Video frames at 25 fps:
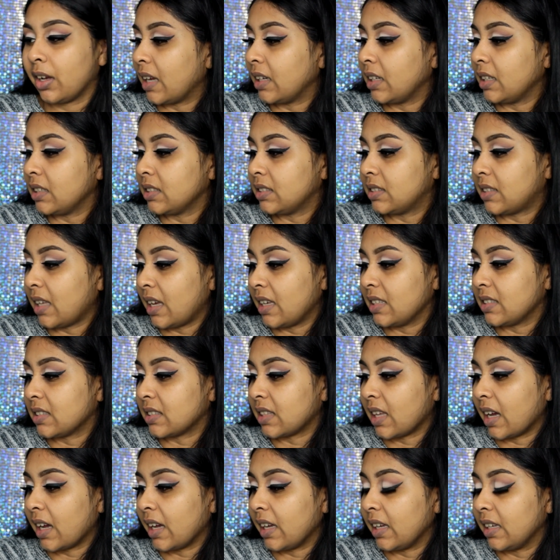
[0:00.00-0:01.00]
And it says
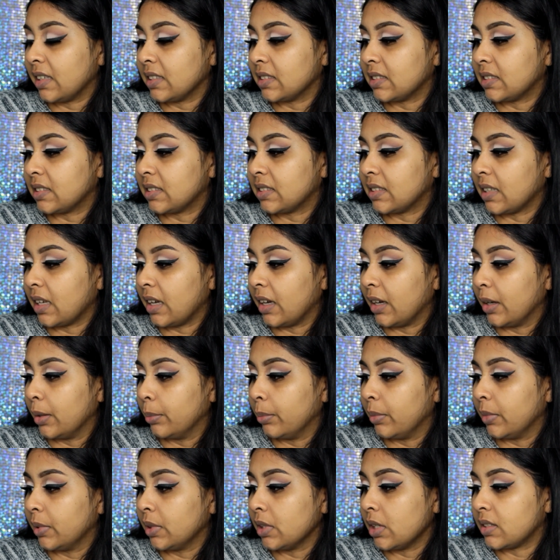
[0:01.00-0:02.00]
that it's
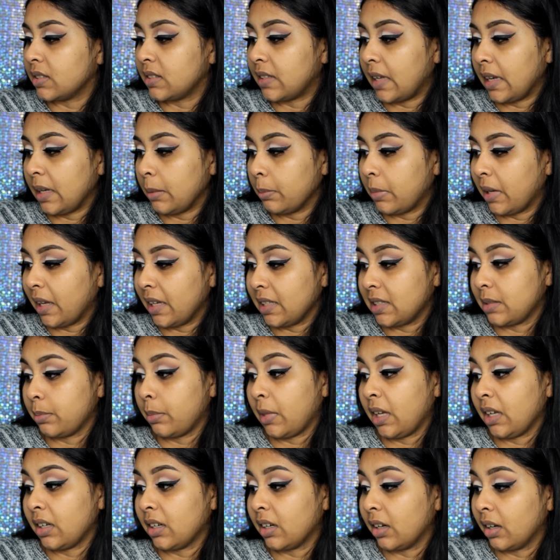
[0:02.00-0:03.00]
um, Stay in Place
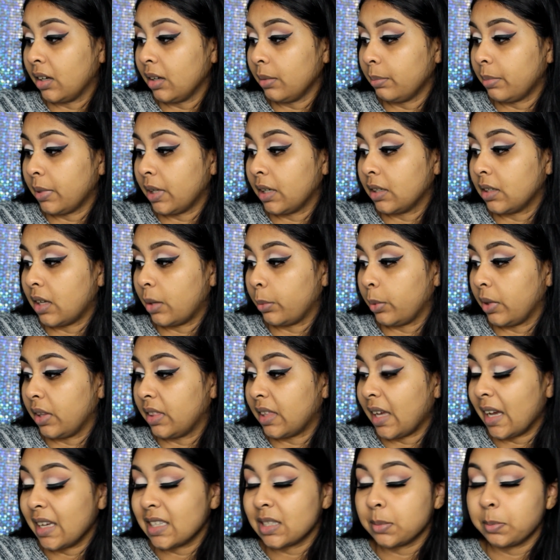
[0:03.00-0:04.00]
Makeup
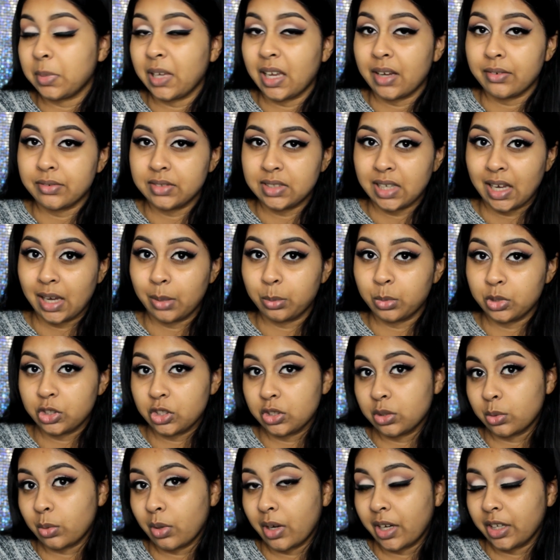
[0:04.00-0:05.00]
with SPF 10
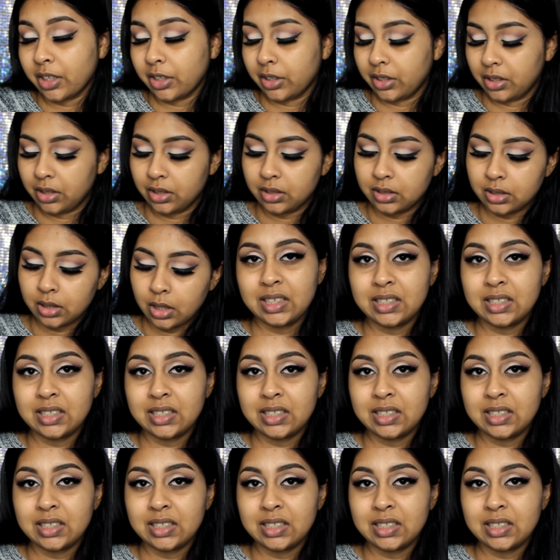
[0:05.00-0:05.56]
which is quite good.